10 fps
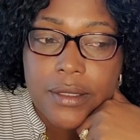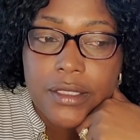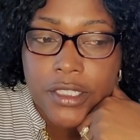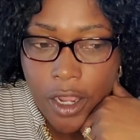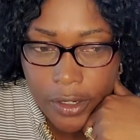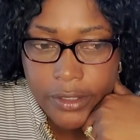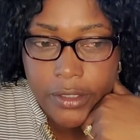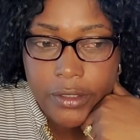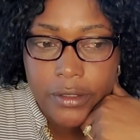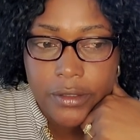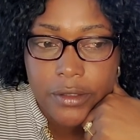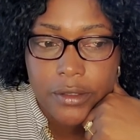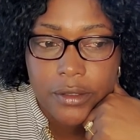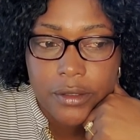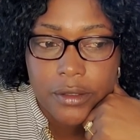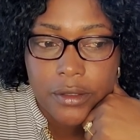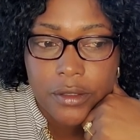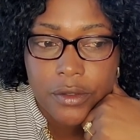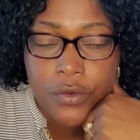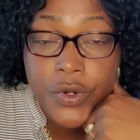Donna
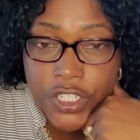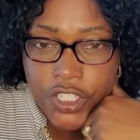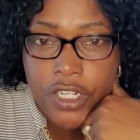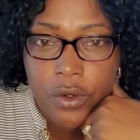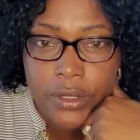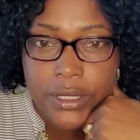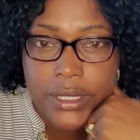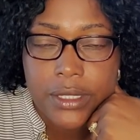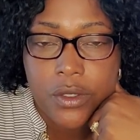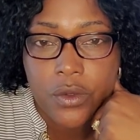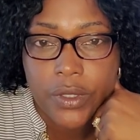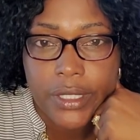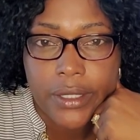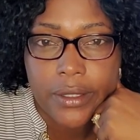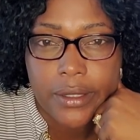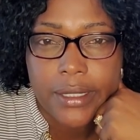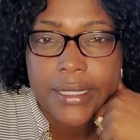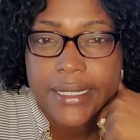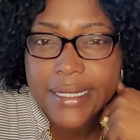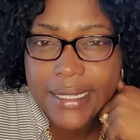reaching out to Selonie,
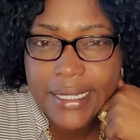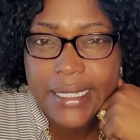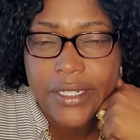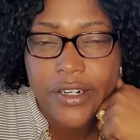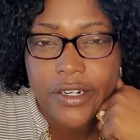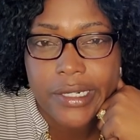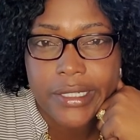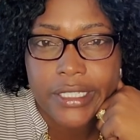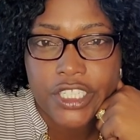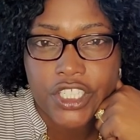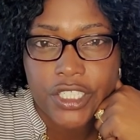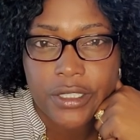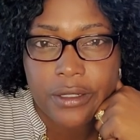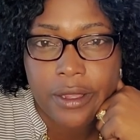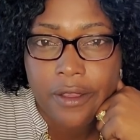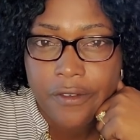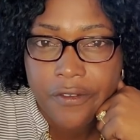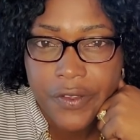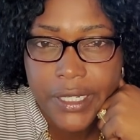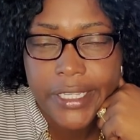seeing her condition,
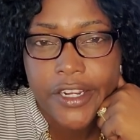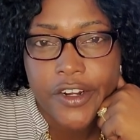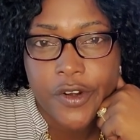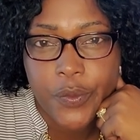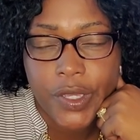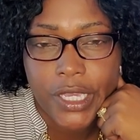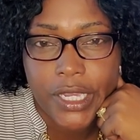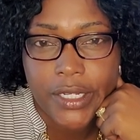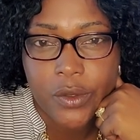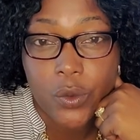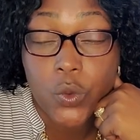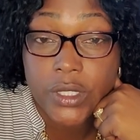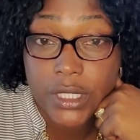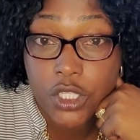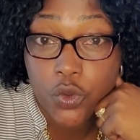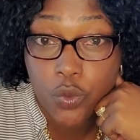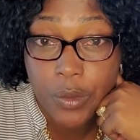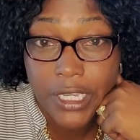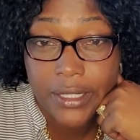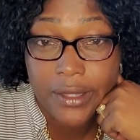feeling her pain was the
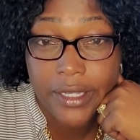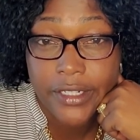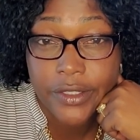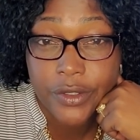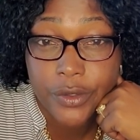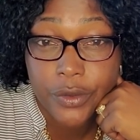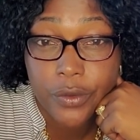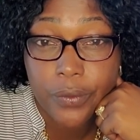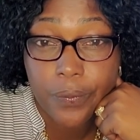humane thing to do.